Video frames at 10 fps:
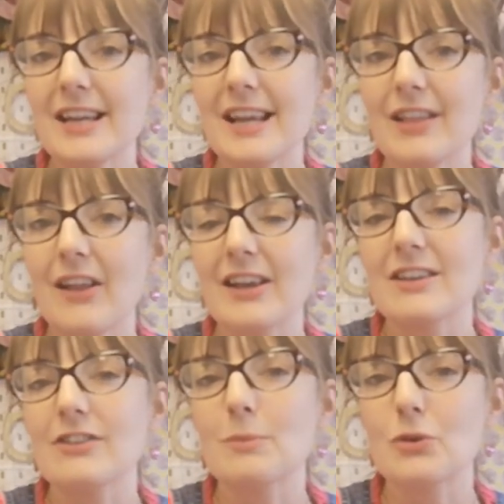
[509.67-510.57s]
hit the like
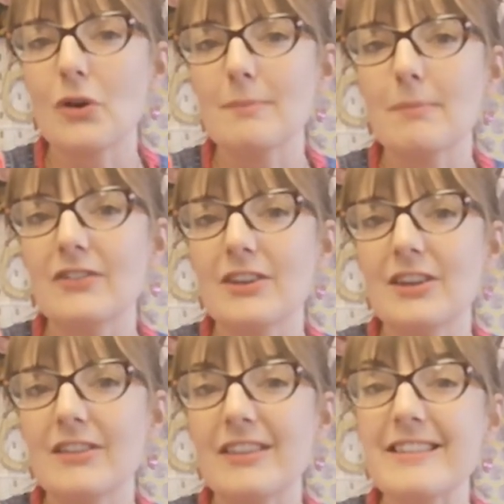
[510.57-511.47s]
and subscribe
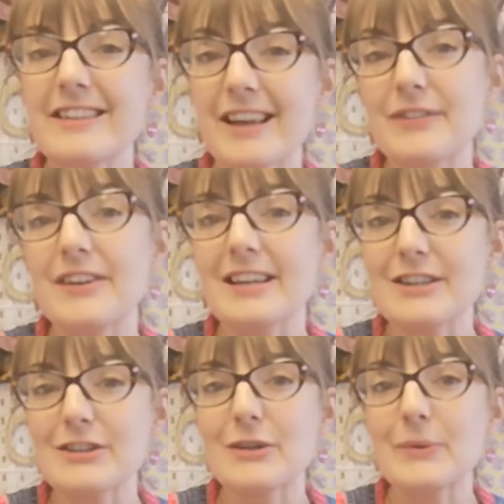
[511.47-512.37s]
button, then definitely
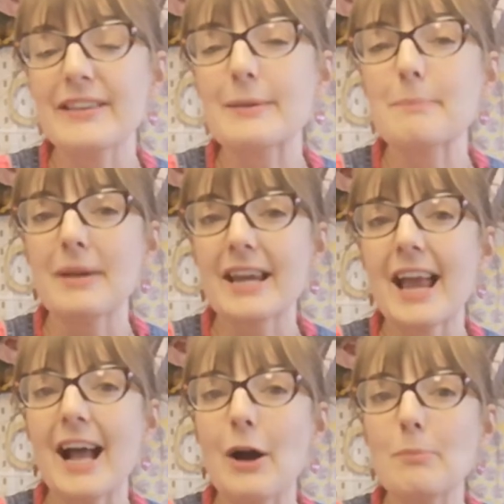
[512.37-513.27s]
do. It's a big
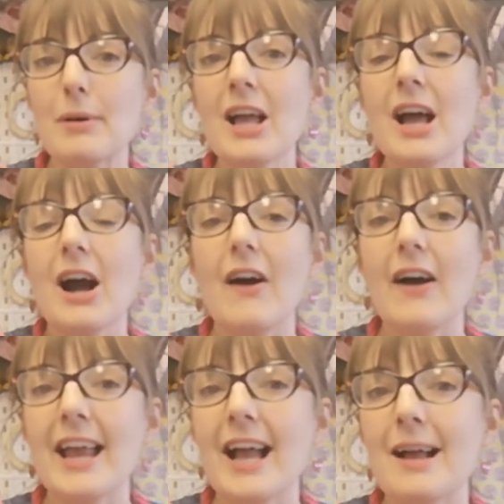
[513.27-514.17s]
help.
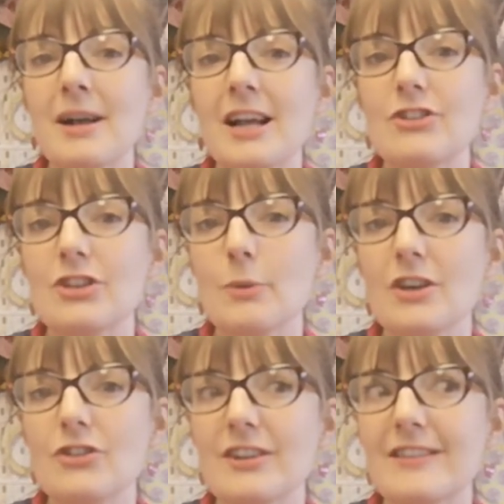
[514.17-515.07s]
I am at
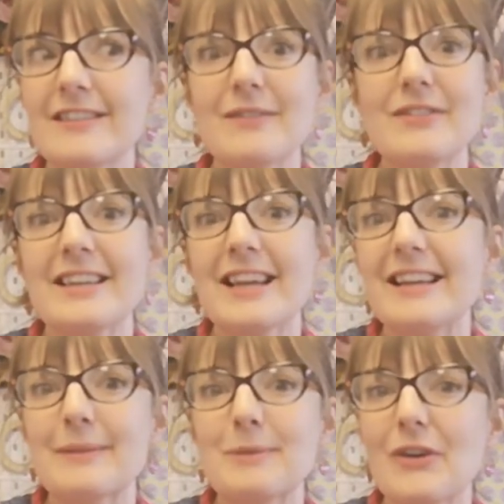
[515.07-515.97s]
278
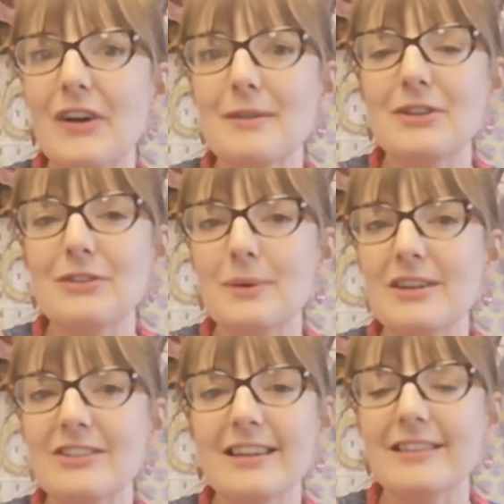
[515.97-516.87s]
subscribers,
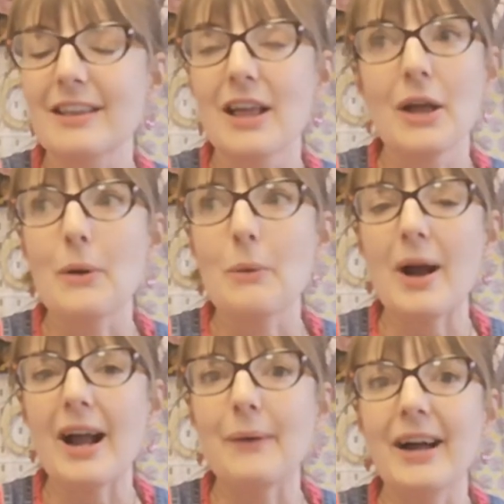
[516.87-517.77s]
which is,
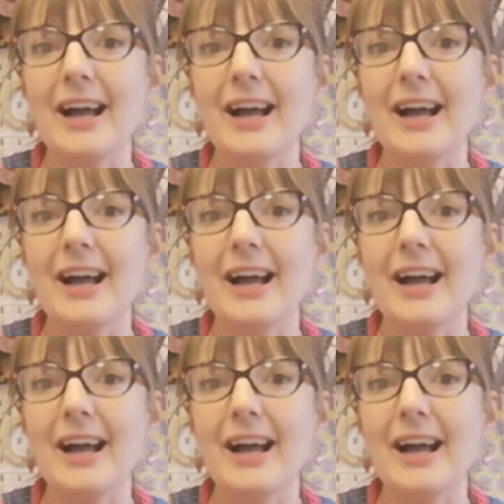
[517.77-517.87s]
wow.